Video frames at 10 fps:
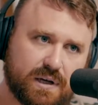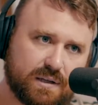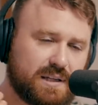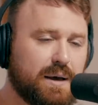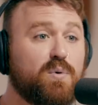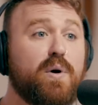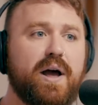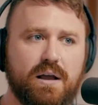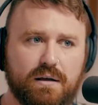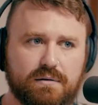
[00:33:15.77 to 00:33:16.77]
step
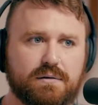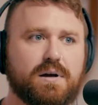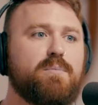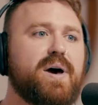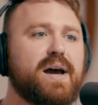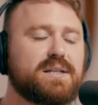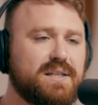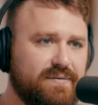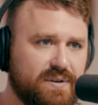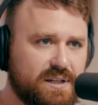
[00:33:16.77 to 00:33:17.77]
away come back,
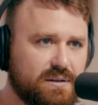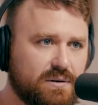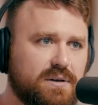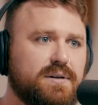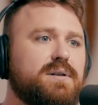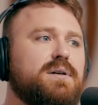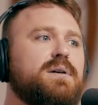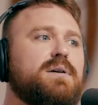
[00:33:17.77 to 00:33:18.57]
see if it's still good,